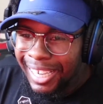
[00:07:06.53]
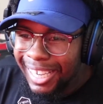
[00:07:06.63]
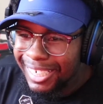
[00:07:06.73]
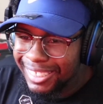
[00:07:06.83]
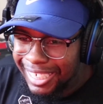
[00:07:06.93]

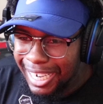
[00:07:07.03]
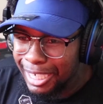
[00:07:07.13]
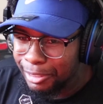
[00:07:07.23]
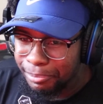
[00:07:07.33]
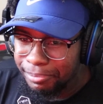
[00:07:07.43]
It is
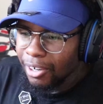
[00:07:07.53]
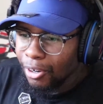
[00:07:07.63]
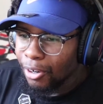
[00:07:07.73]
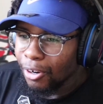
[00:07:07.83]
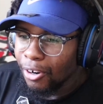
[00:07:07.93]
time.
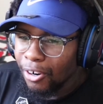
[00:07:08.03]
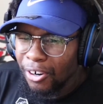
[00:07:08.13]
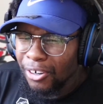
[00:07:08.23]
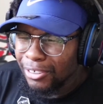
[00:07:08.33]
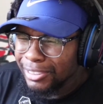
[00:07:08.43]

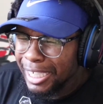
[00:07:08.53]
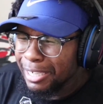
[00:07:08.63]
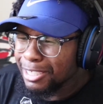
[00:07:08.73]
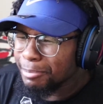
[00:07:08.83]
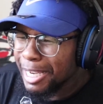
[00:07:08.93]
Oh,
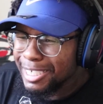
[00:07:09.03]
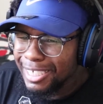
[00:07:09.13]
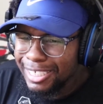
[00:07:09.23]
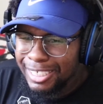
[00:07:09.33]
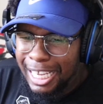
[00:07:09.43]
damn, this man
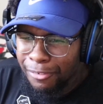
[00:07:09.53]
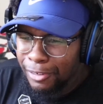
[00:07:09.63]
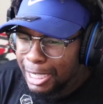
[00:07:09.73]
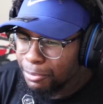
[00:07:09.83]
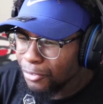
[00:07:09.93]
seen his life
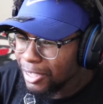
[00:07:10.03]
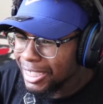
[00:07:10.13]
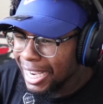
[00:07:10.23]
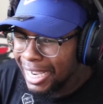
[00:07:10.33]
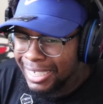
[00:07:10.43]
flash before his
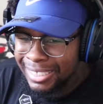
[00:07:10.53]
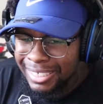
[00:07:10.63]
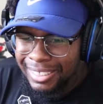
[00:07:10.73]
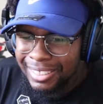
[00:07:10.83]
eyes.